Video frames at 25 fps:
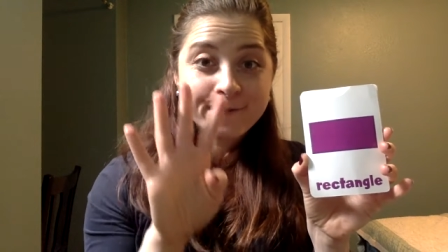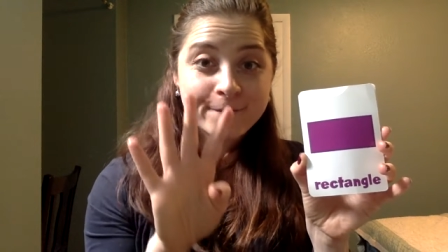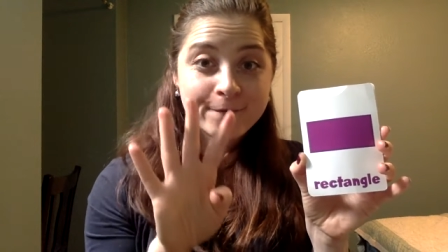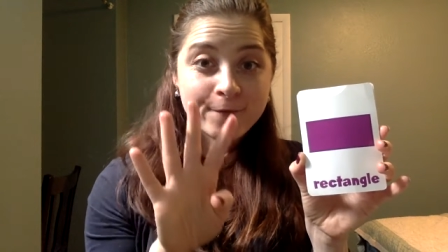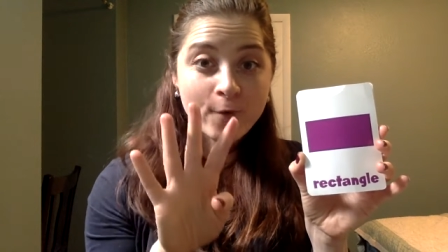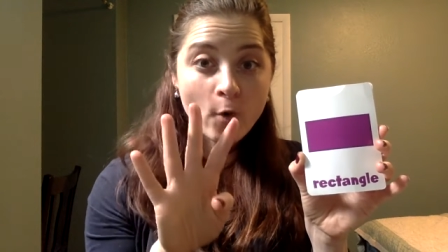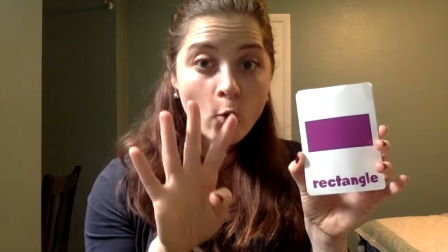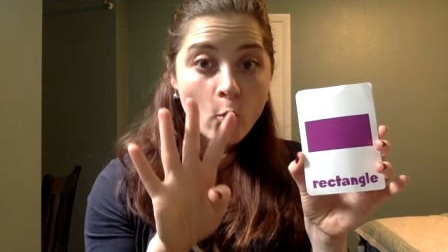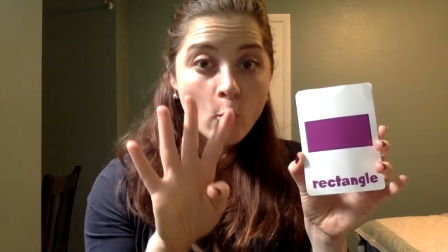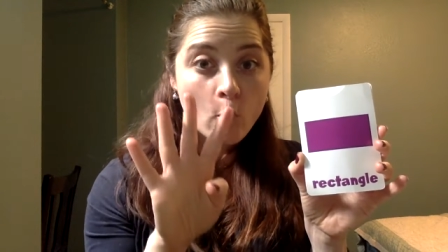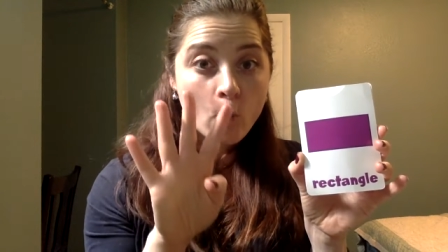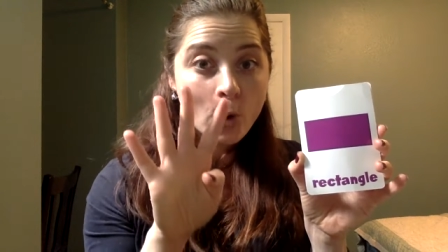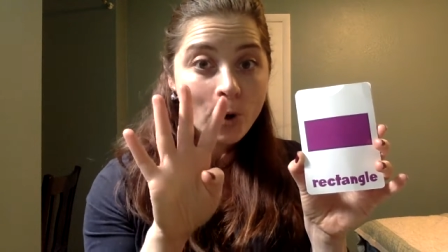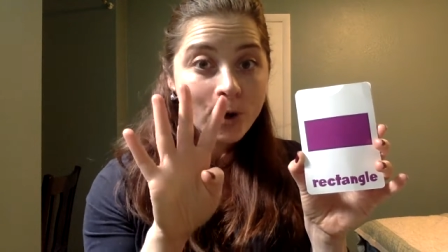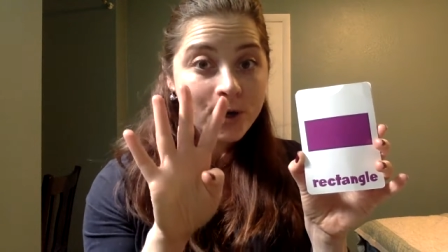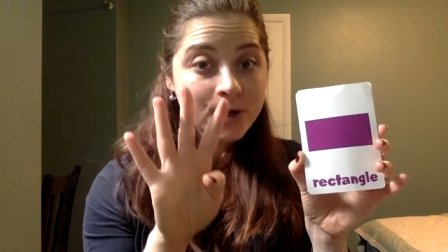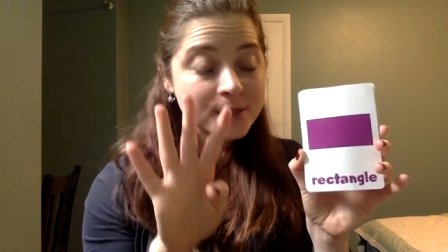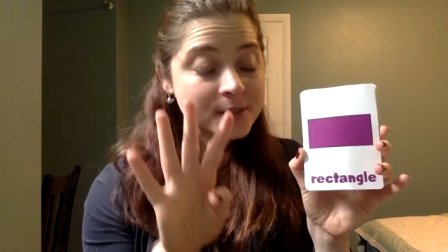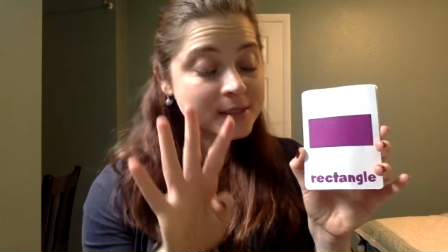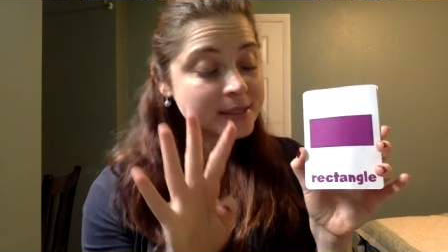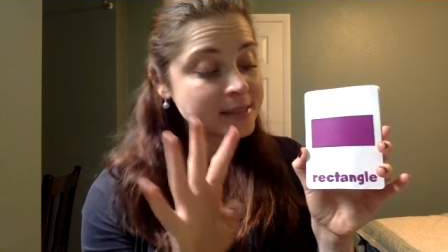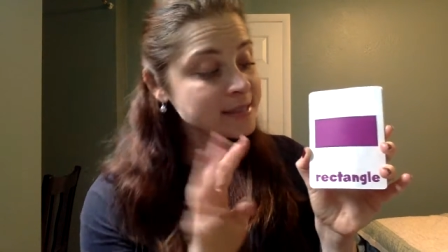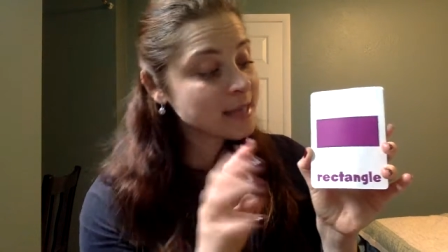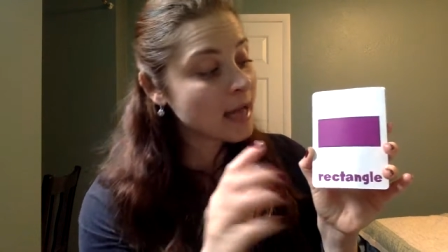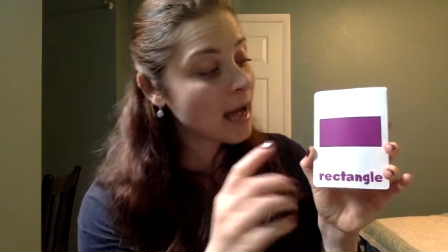4
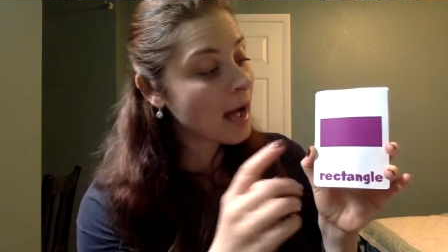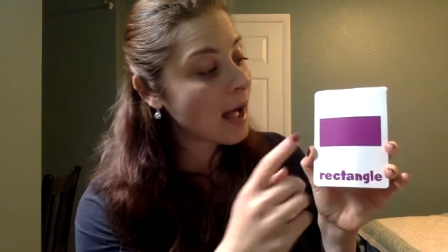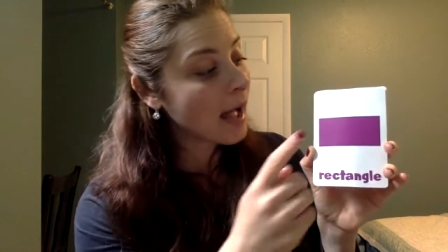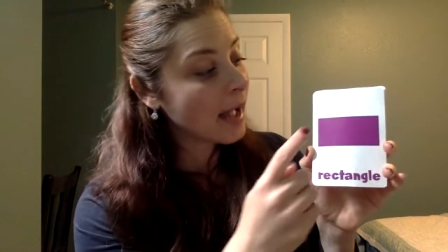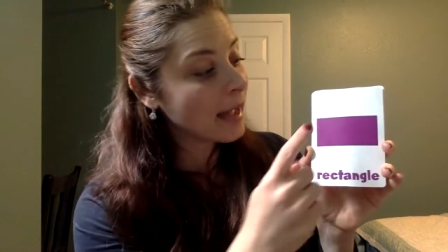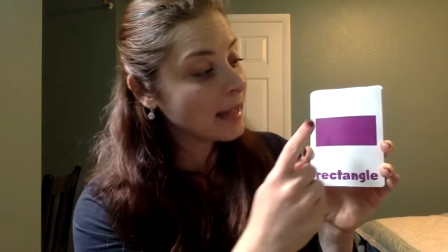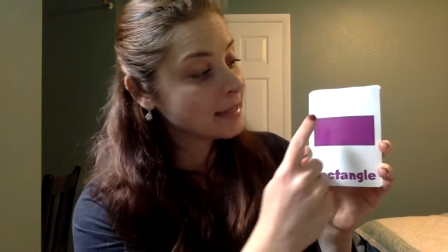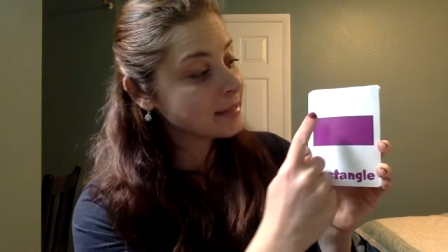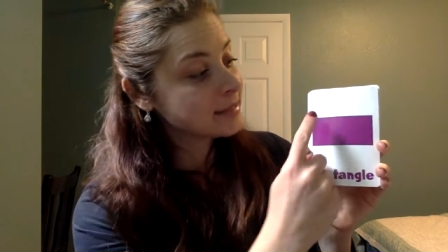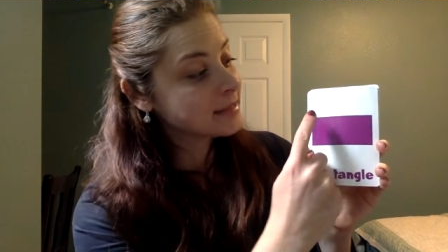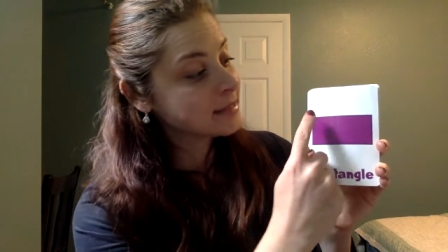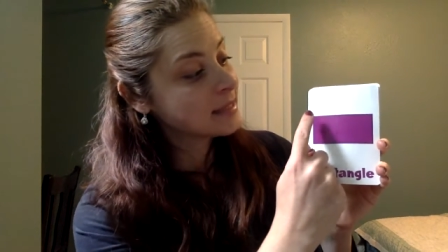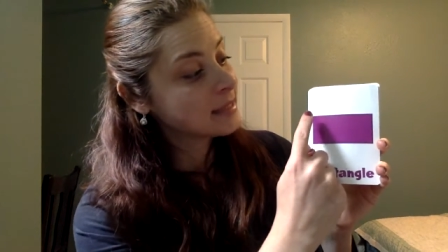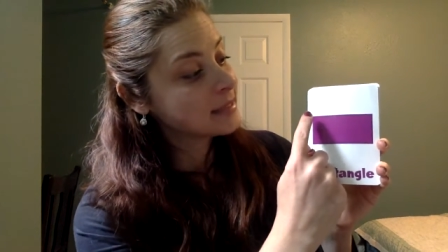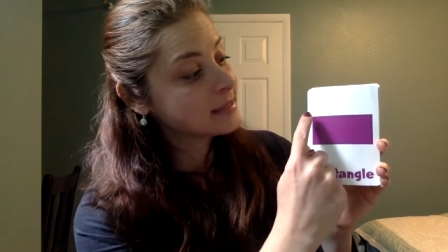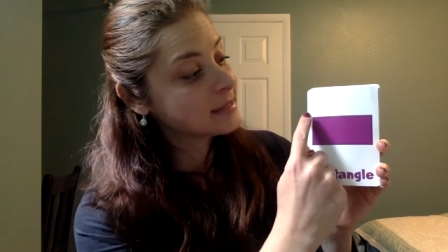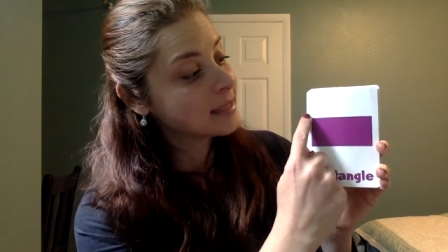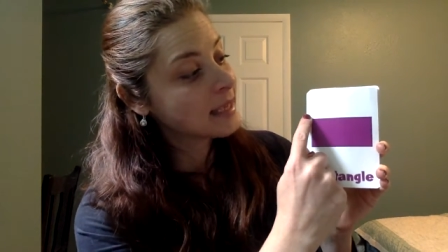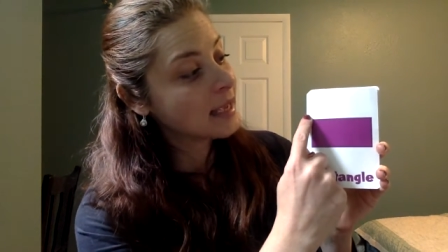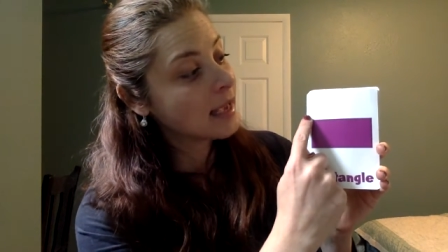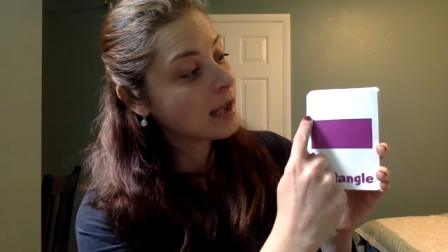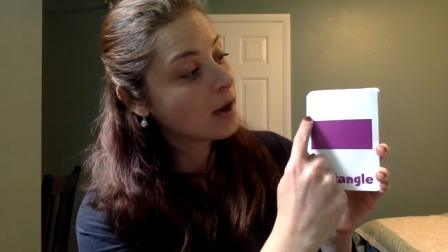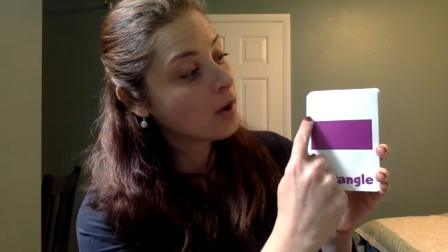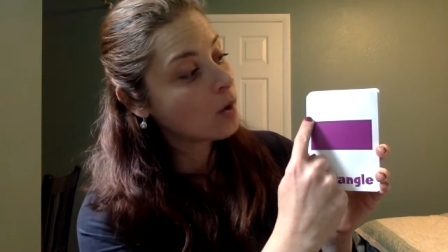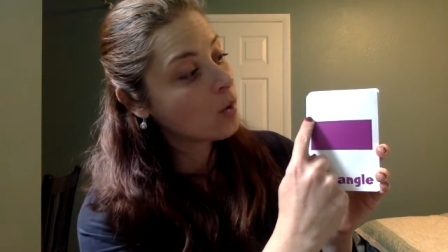sides. Let's
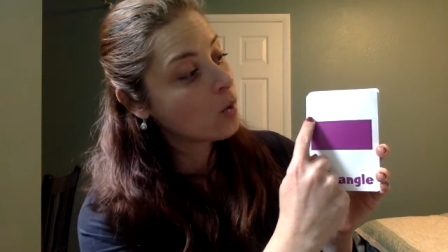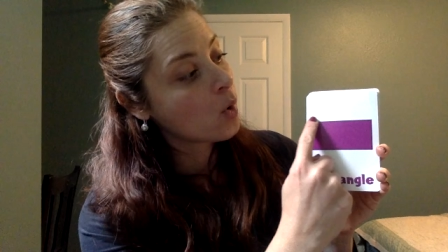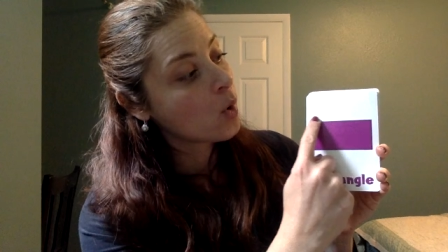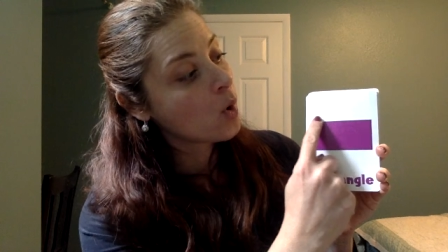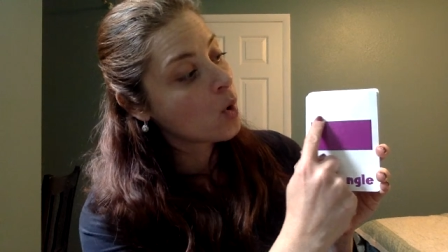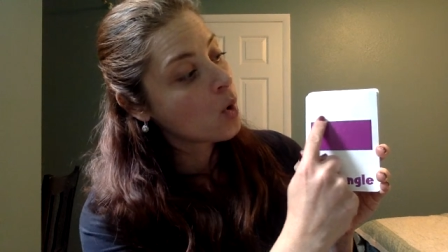count.